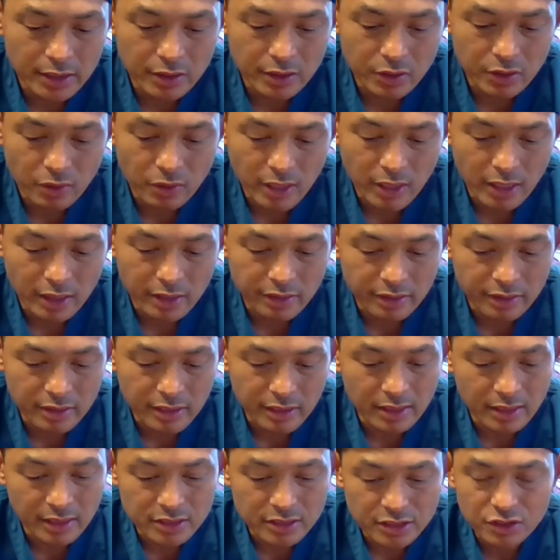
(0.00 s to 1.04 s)
no, I think,
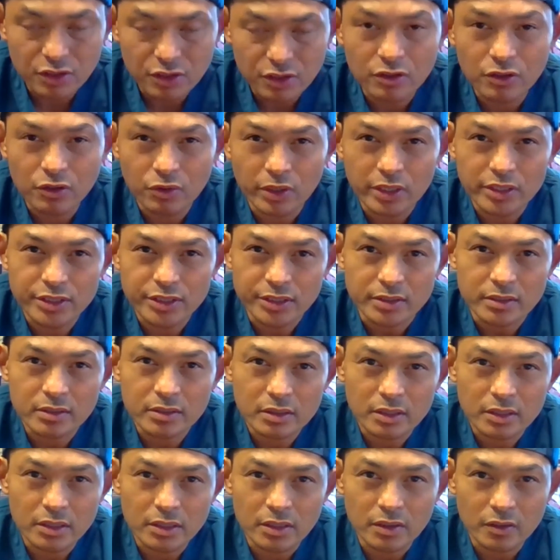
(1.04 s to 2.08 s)
and that's a good question.
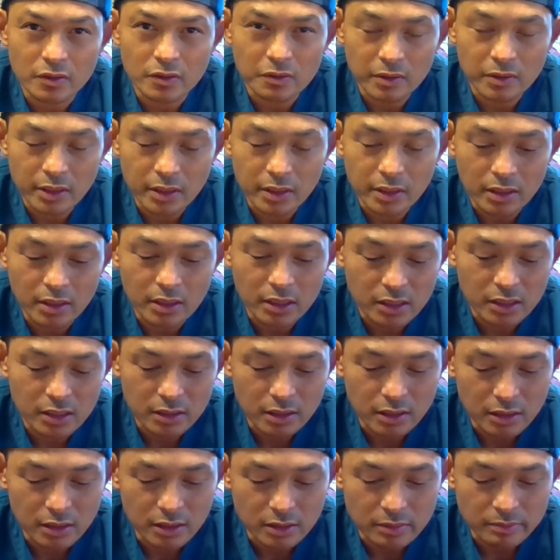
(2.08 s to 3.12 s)
You know, and
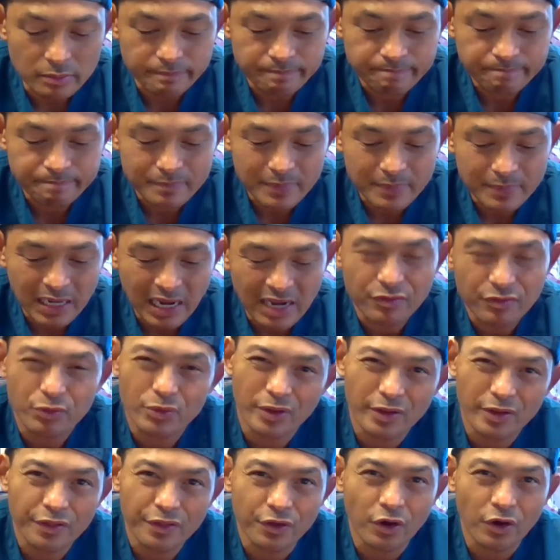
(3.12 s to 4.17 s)
um, I haven't
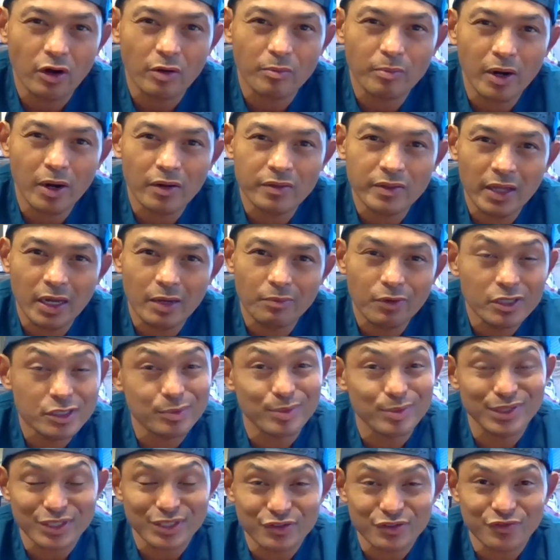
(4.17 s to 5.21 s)
really thought about that much, but
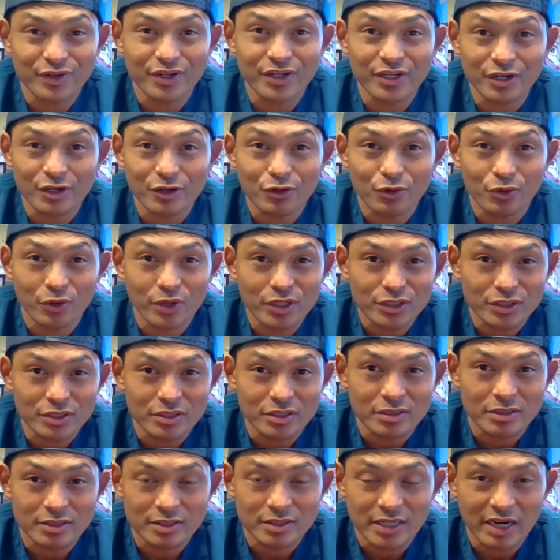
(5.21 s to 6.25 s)
it's a very good question.
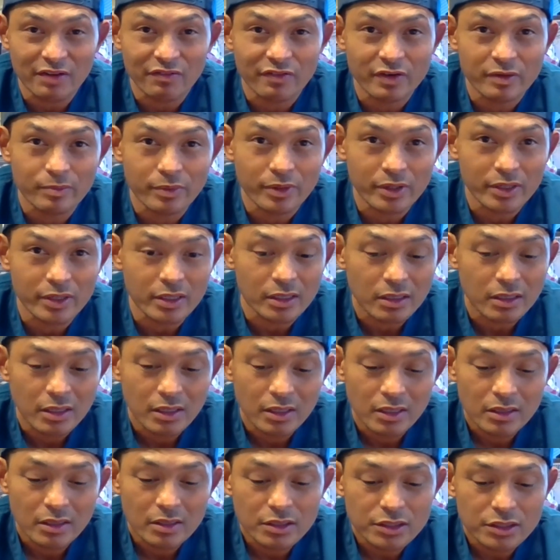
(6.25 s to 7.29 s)
Does everybody
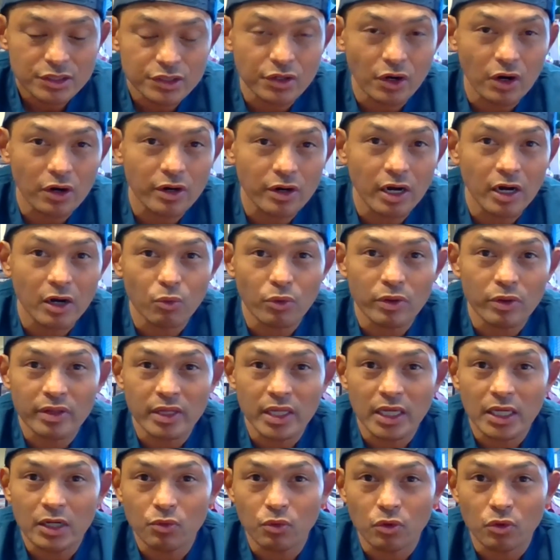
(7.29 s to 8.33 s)
start out with
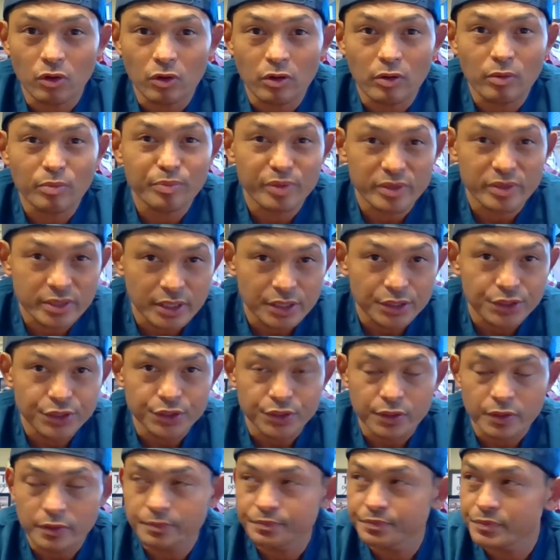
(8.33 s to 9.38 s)
equal
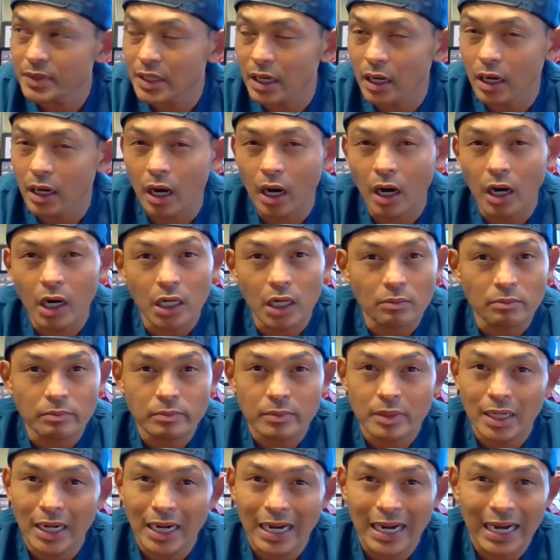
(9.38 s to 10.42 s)
potential? Um,
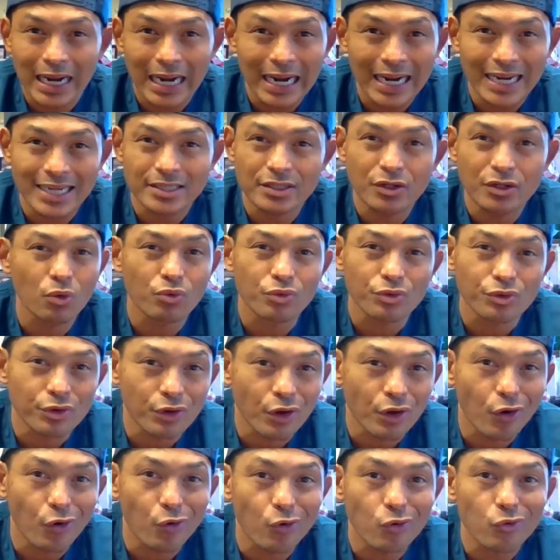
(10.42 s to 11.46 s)
I don't
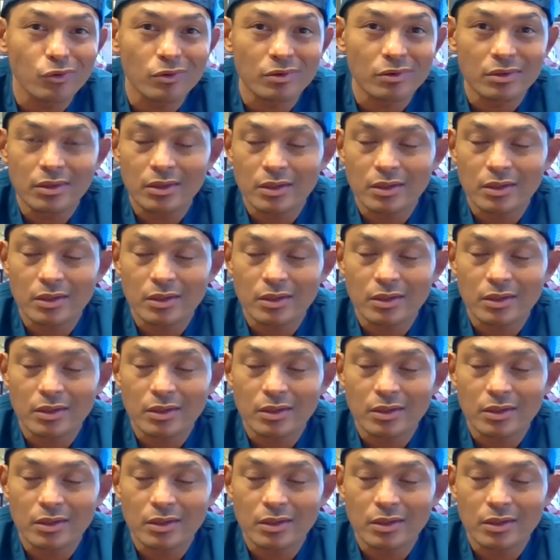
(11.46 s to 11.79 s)
know,